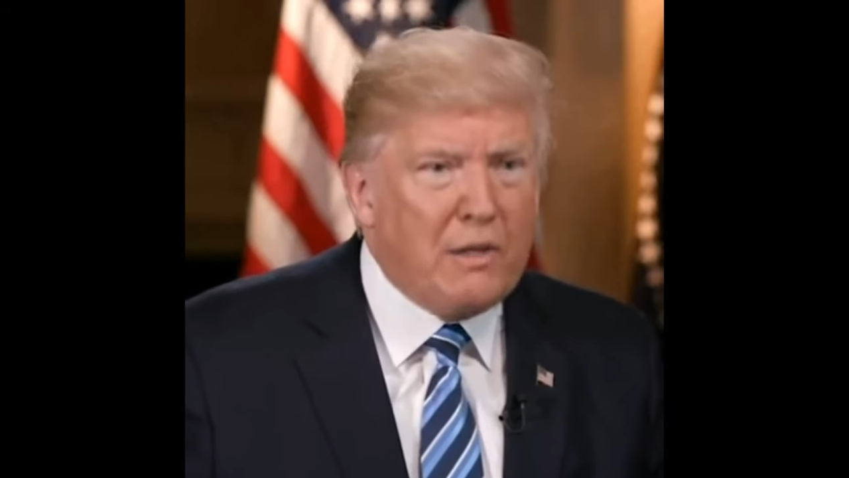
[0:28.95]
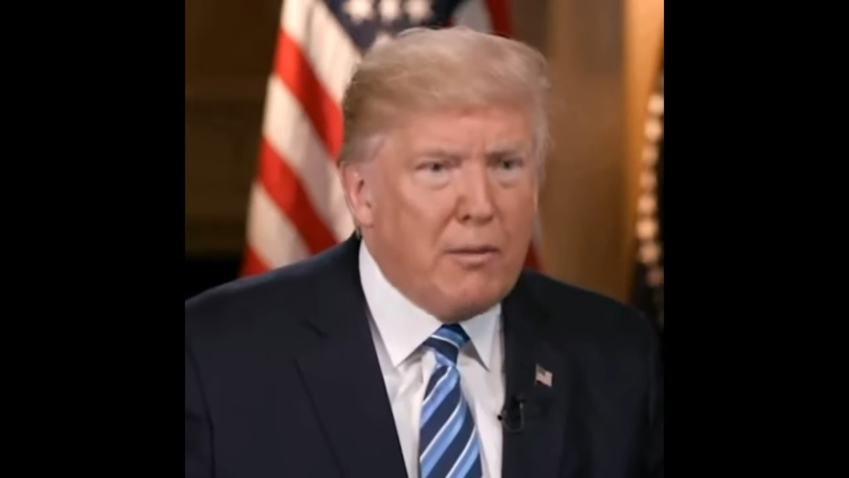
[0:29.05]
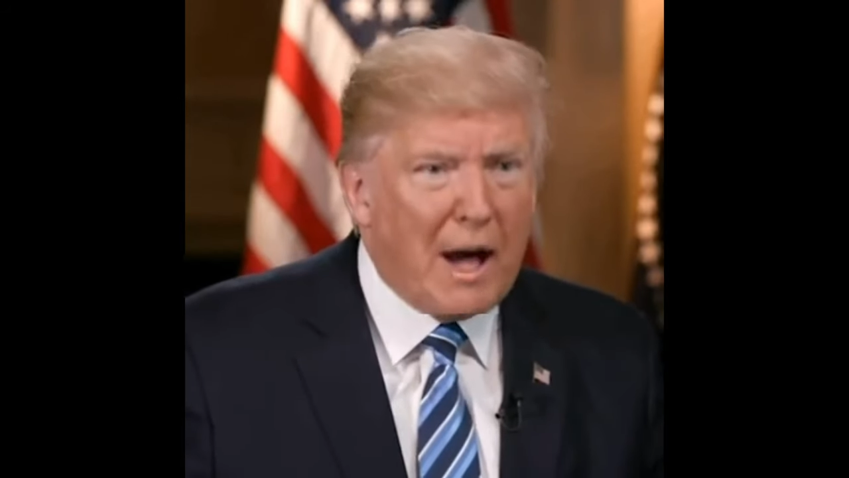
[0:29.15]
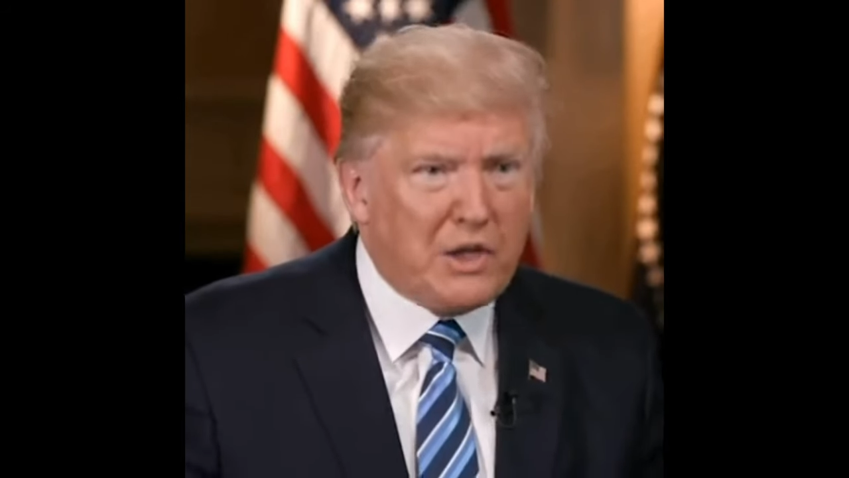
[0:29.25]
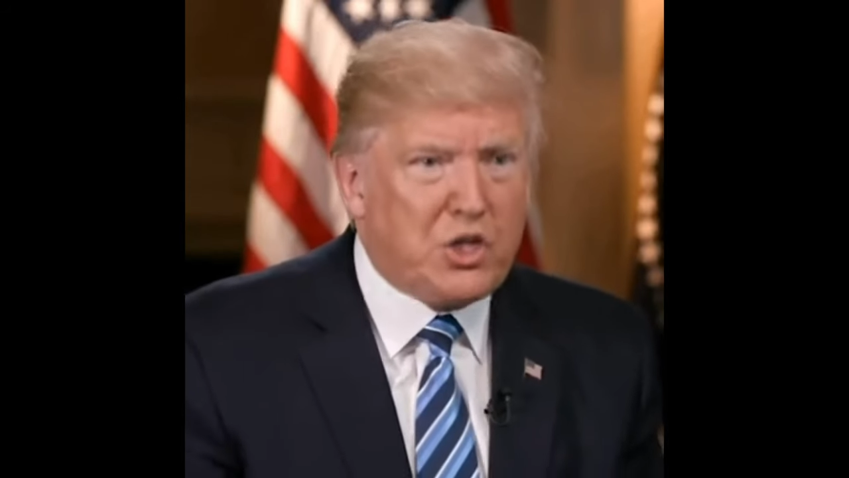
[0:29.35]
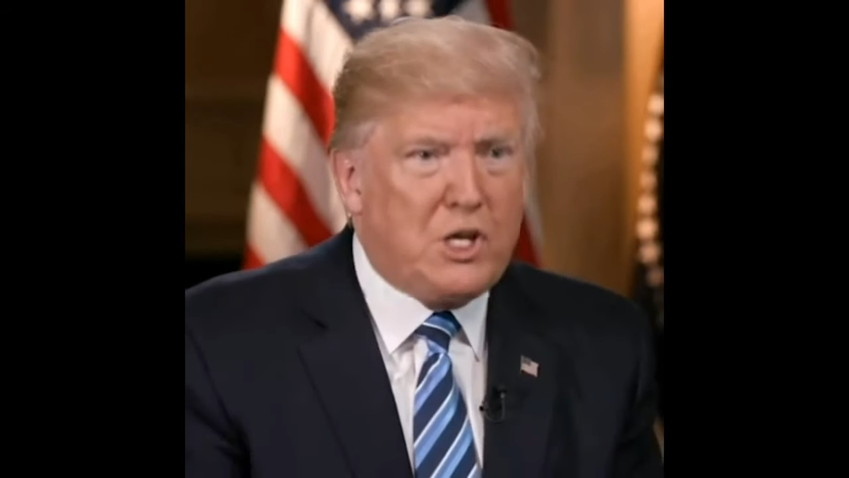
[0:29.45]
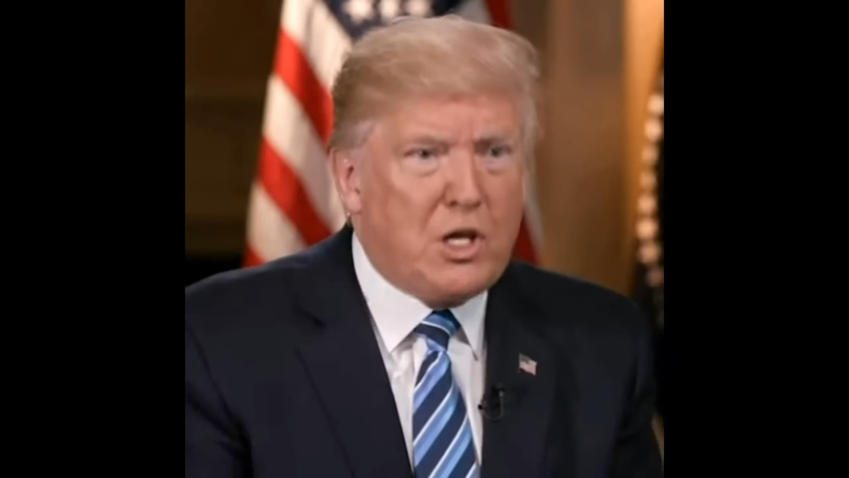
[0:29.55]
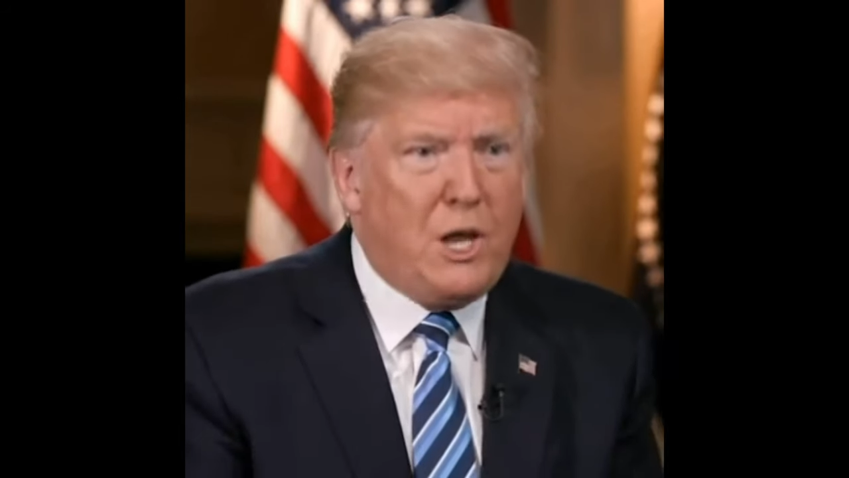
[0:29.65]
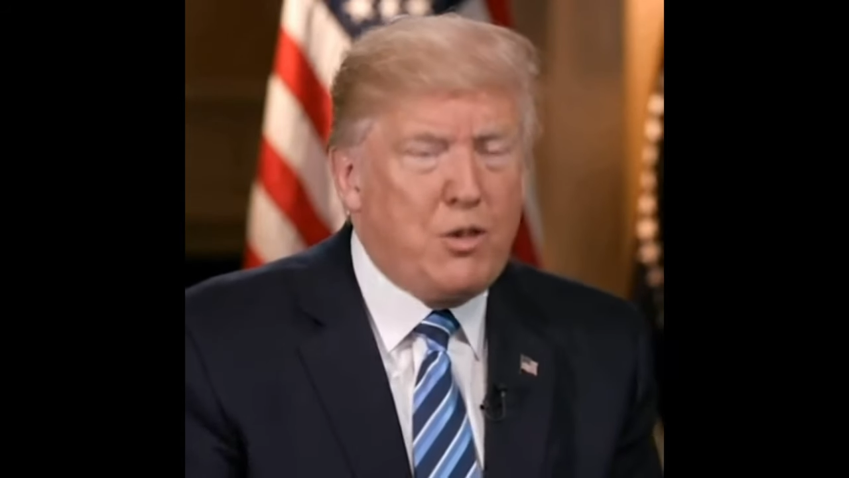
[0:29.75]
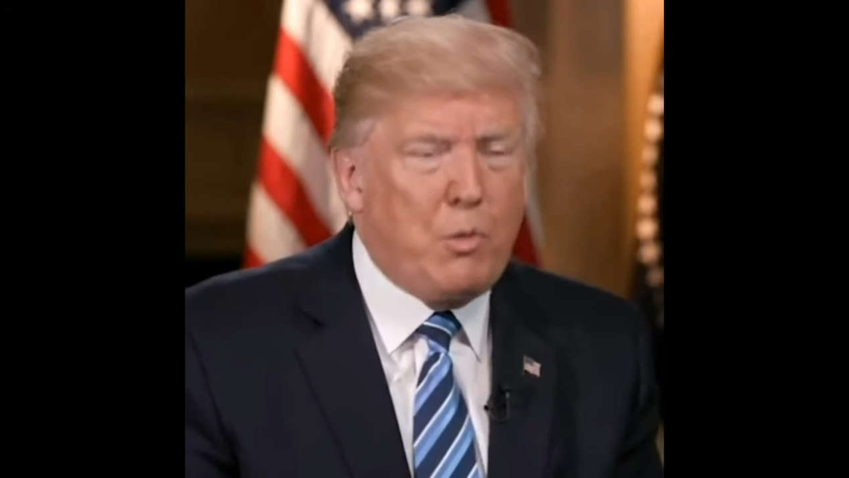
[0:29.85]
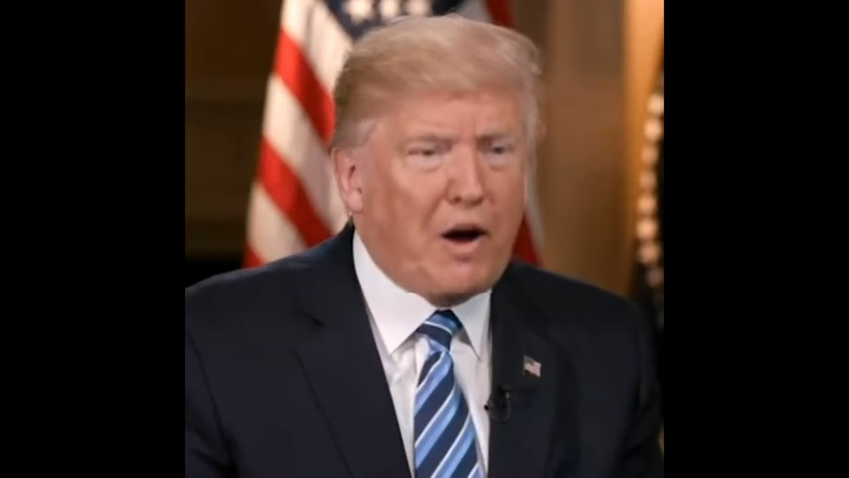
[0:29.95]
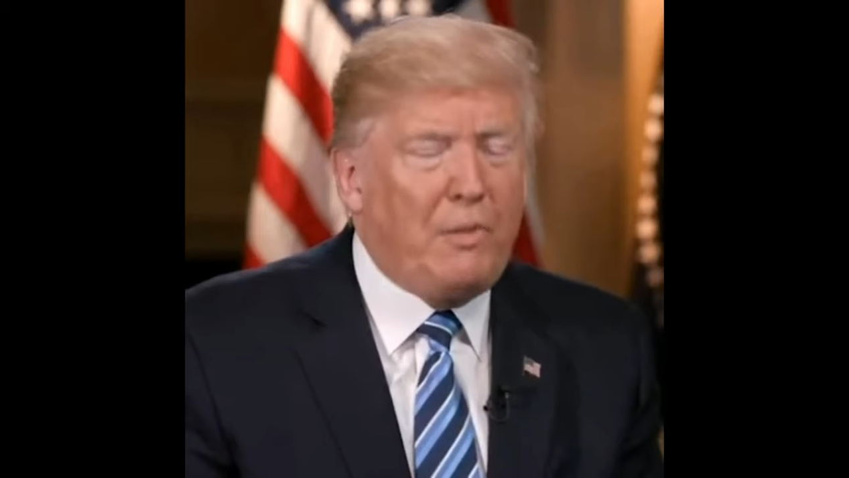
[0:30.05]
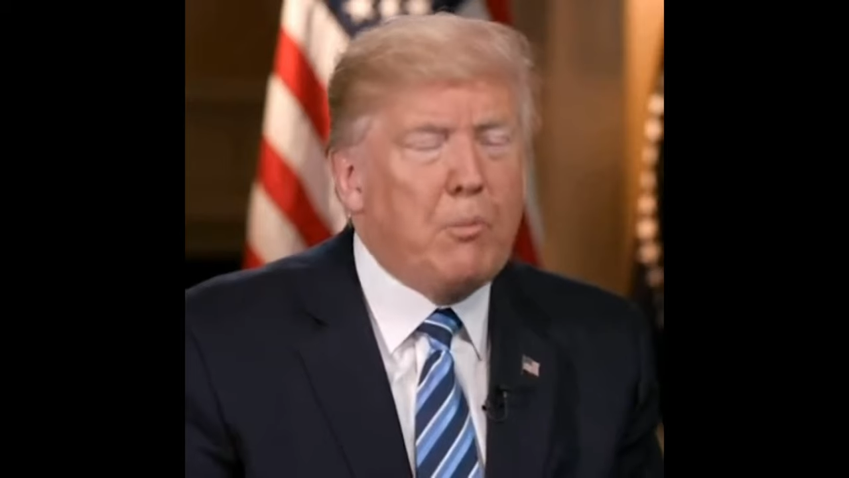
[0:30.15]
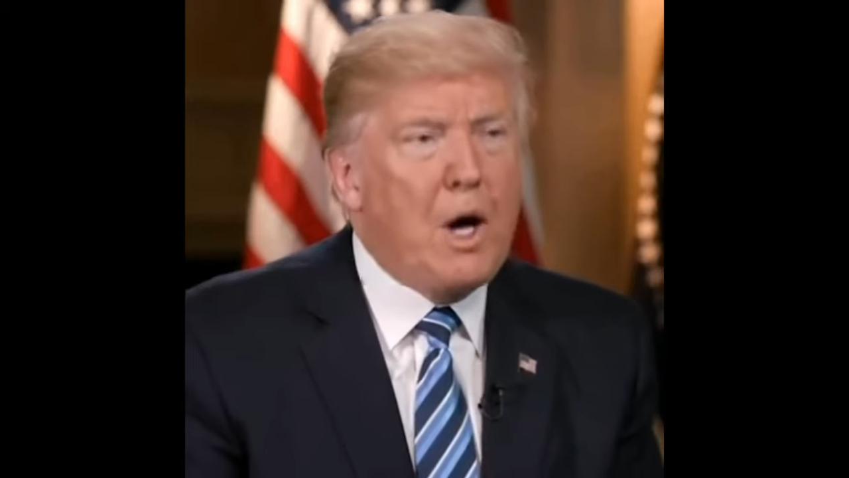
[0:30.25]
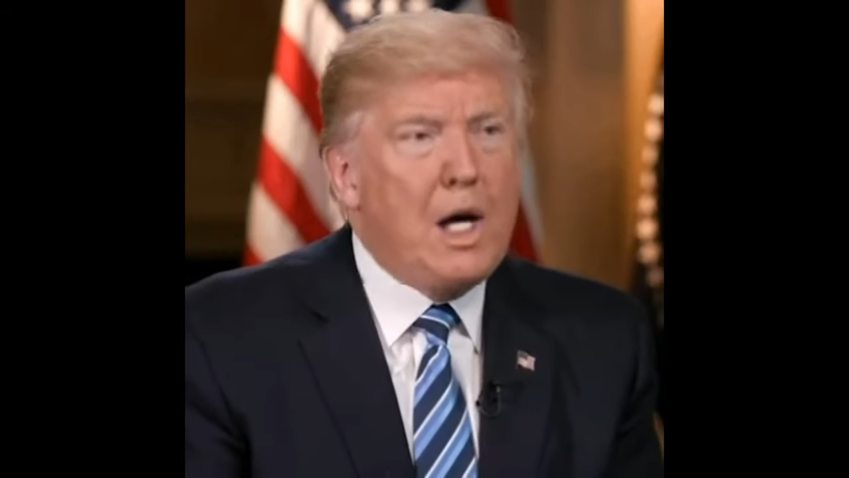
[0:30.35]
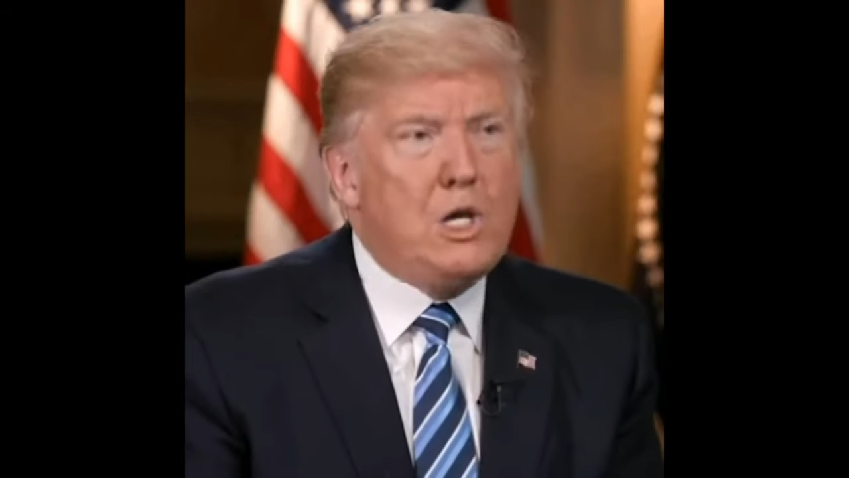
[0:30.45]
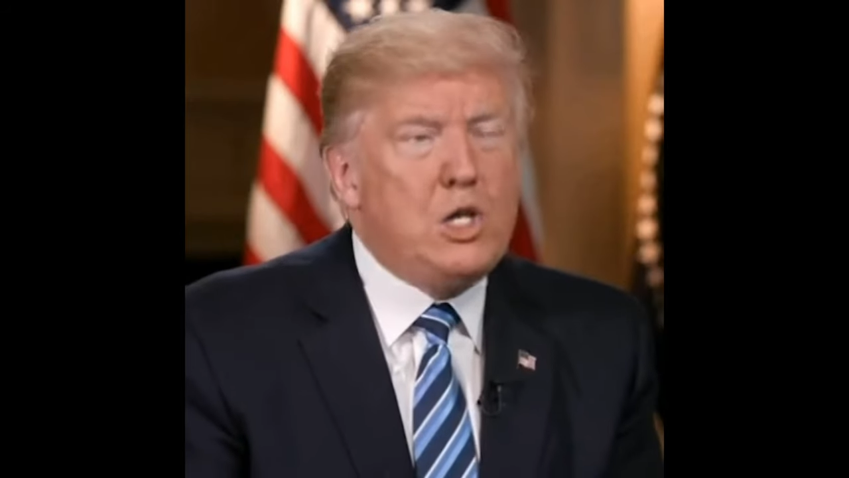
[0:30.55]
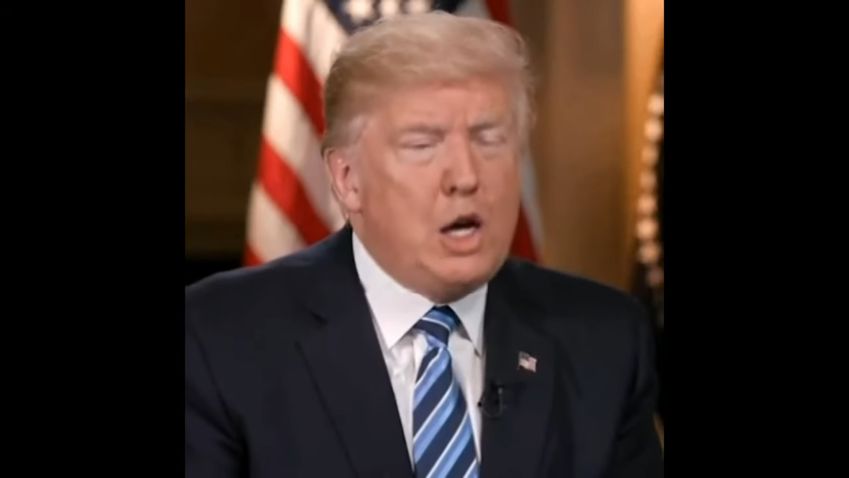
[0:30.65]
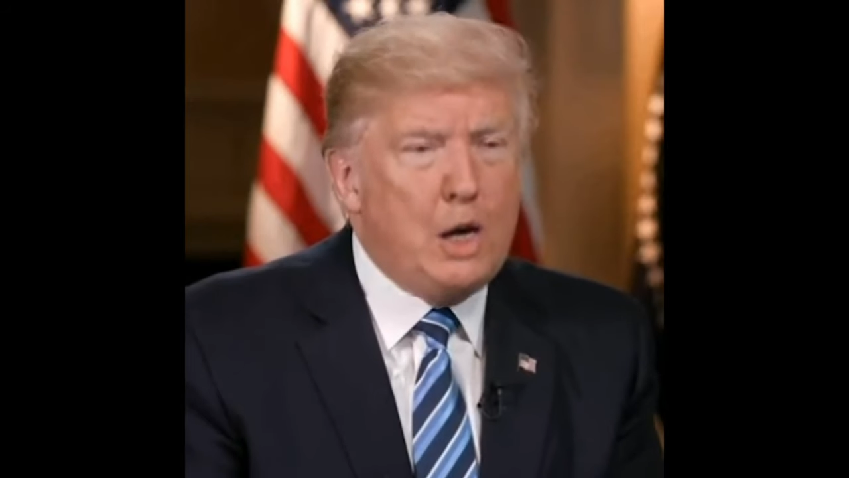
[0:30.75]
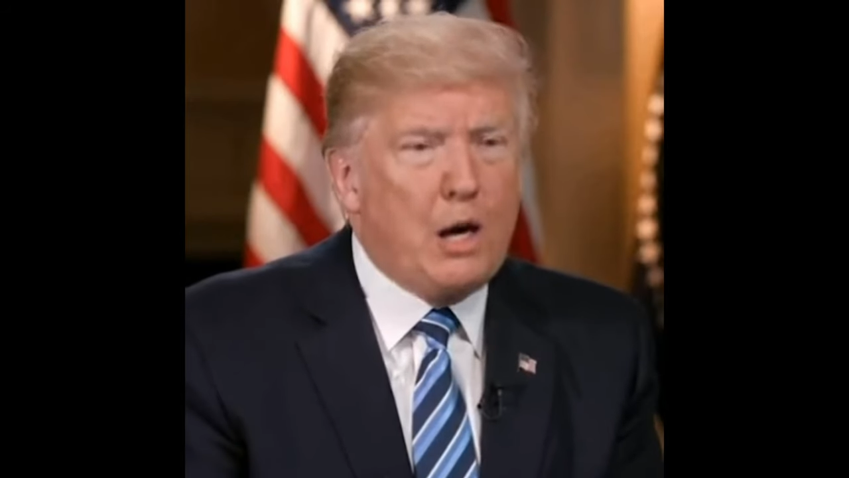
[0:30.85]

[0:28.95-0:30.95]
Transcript: fascists and swamp rats.